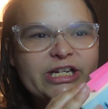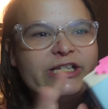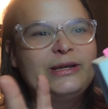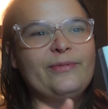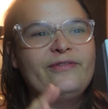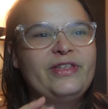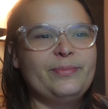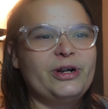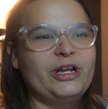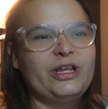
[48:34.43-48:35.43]
Some of
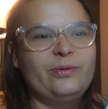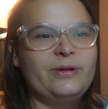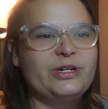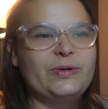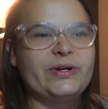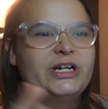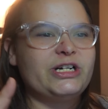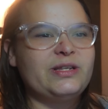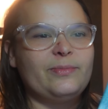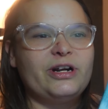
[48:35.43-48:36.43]
them are a little bit shorter,
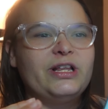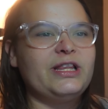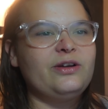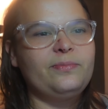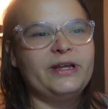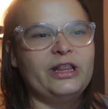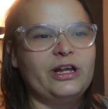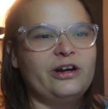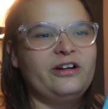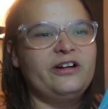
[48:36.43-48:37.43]
some are a little bit
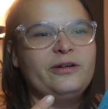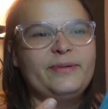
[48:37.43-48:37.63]
longer